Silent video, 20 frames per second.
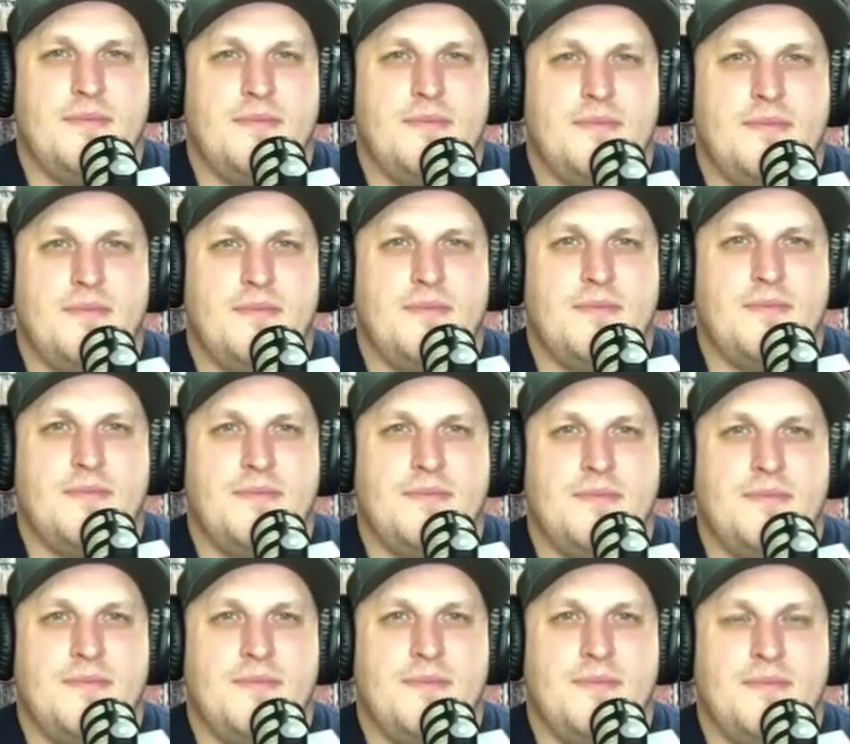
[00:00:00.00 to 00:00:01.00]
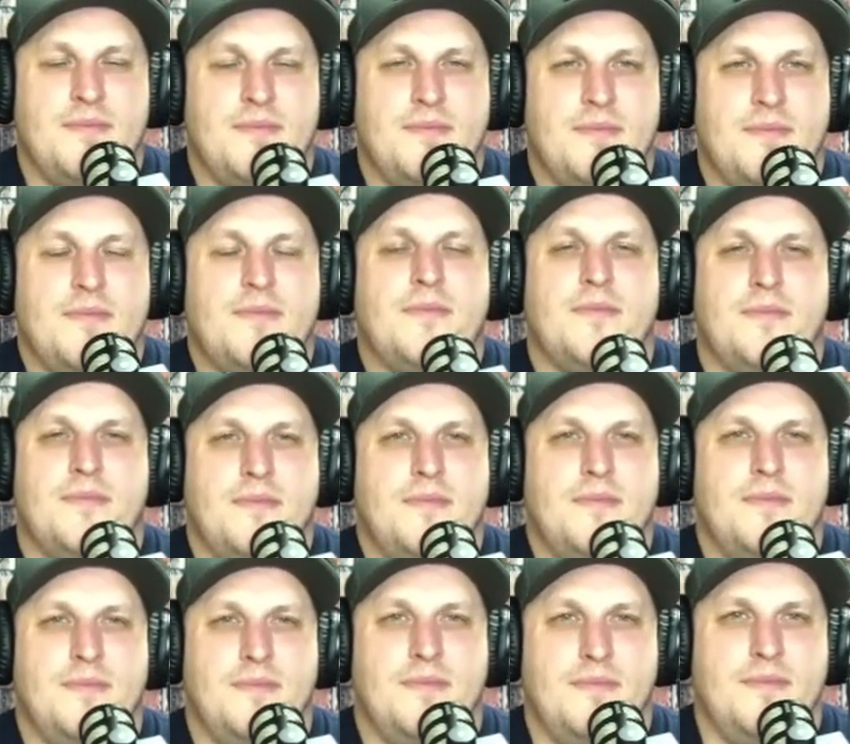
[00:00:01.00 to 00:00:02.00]

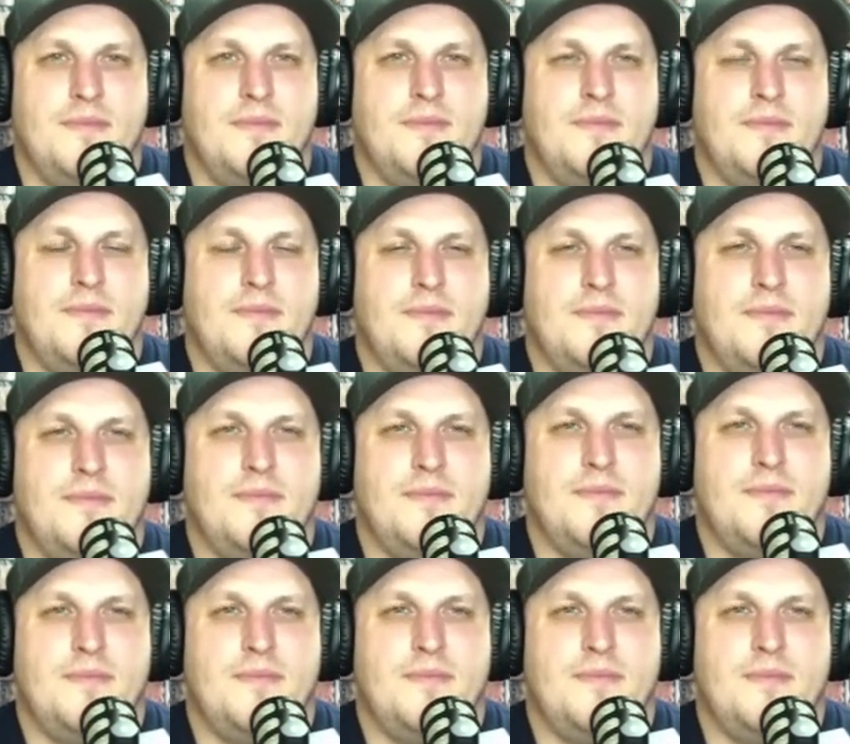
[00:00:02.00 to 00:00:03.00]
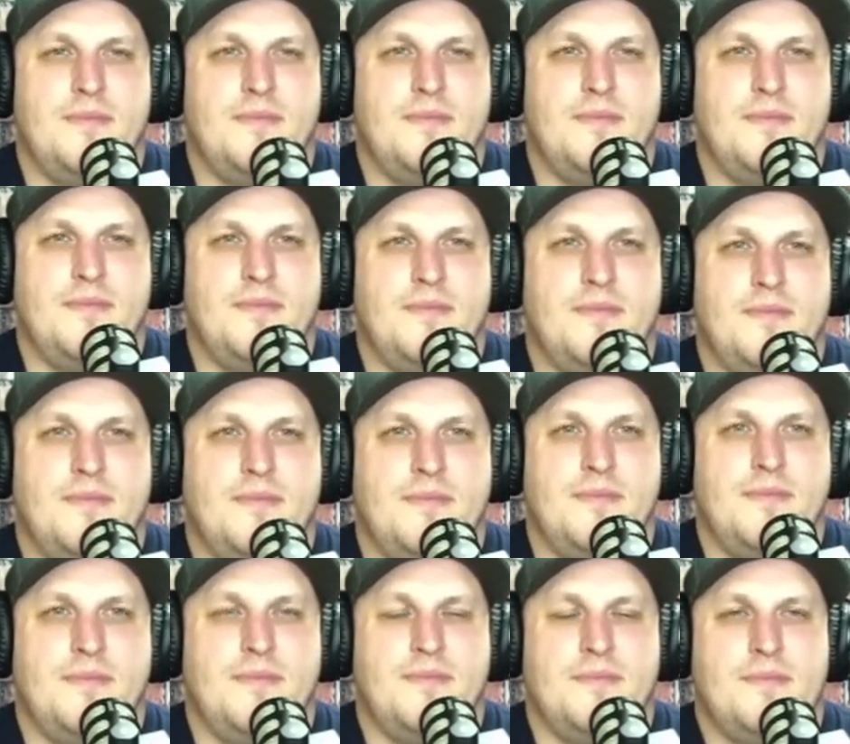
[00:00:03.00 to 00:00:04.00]

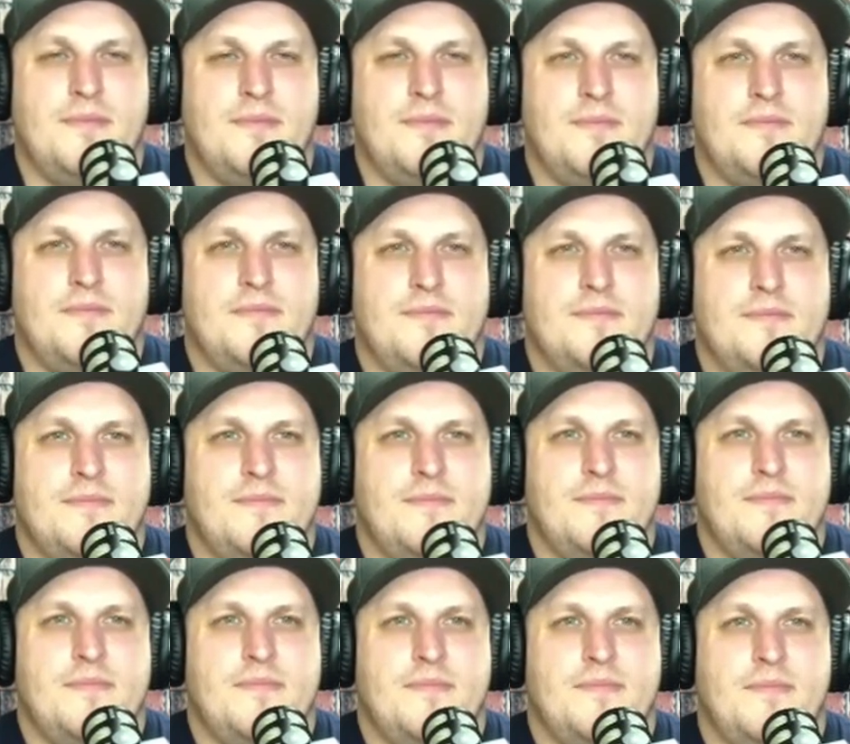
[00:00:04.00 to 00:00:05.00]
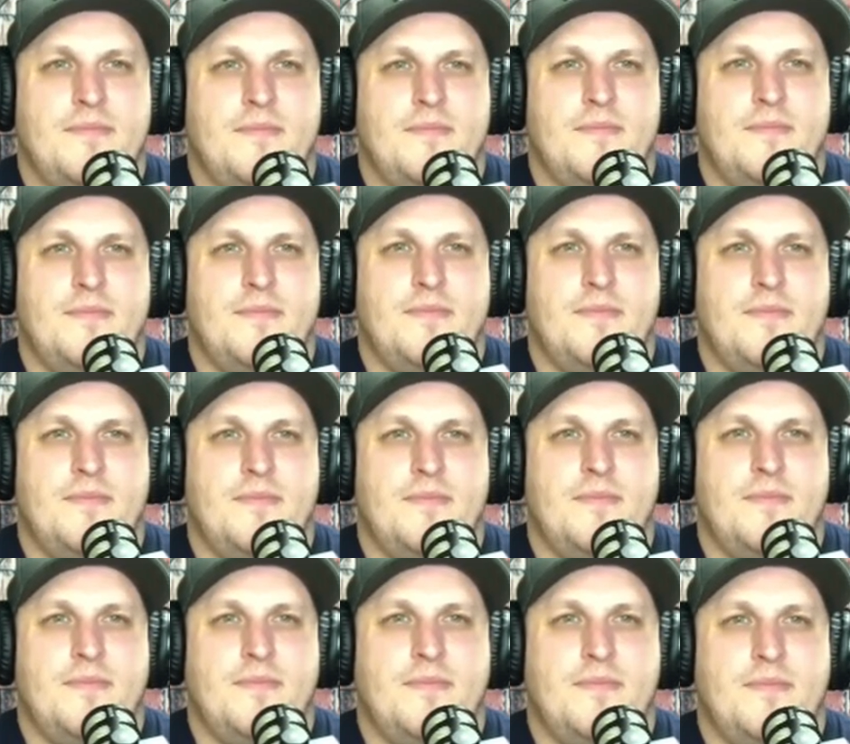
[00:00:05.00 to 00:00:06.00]

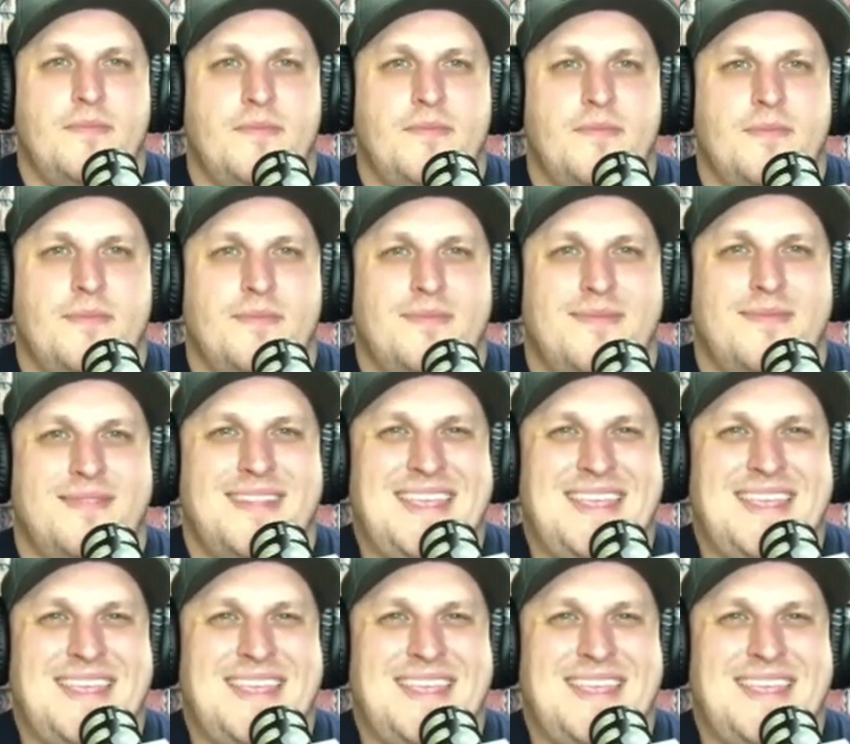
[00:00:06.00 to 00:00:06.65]
(not speaking)